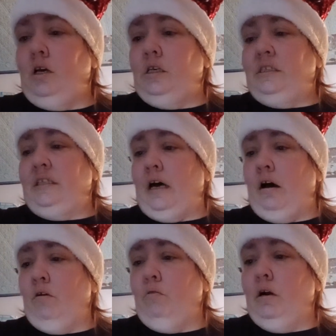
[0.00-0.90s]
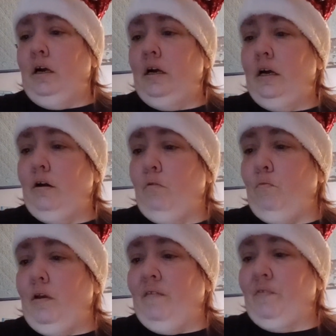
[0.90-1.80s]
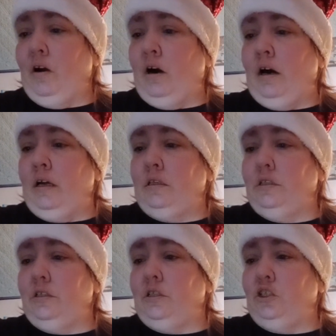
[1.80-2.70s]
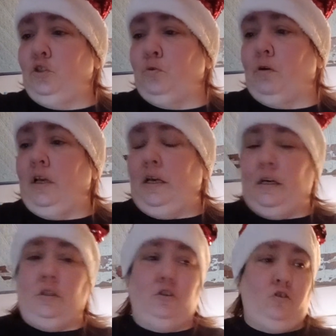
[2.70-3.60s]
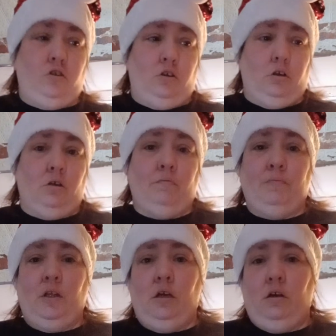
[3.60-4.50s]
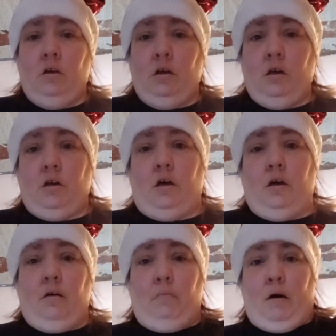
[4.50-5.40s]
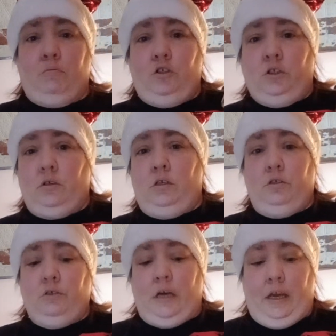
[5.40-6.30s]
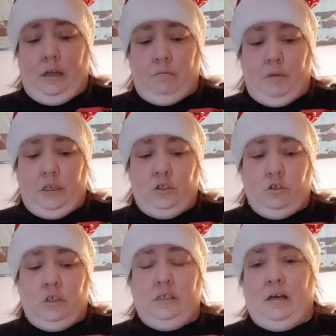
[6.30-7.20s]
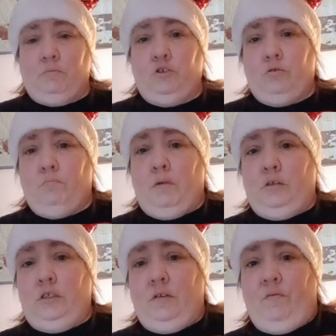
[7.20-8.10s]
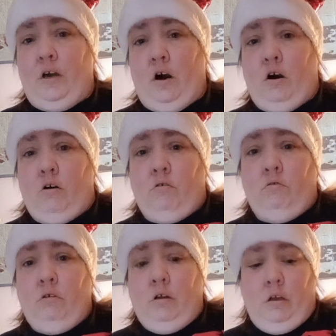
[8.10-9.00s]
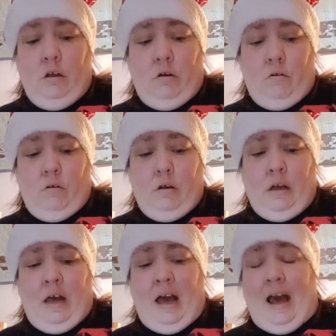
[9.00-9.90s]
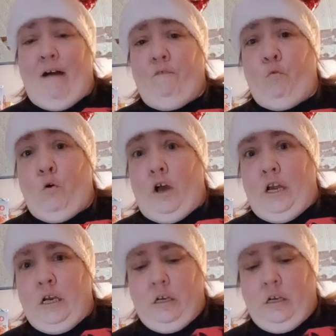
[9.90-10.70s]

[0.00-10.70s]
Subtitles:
So we have got the shortening and the sugar. I'm just going to use a hand mixer because I'm sure most of y'all have one.